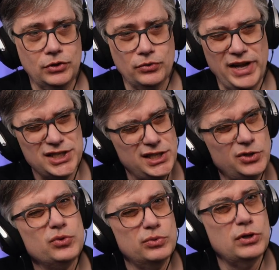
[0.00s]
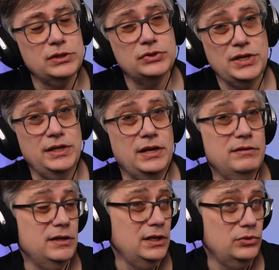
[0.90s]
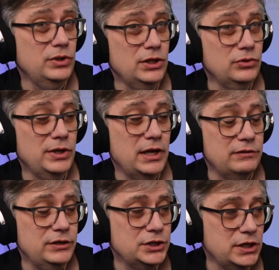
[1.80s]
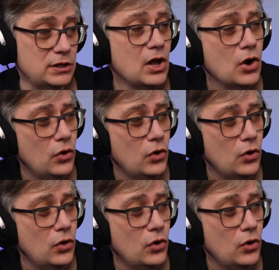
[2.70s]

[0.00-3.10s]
you actually don't want to send anything into the LFE channel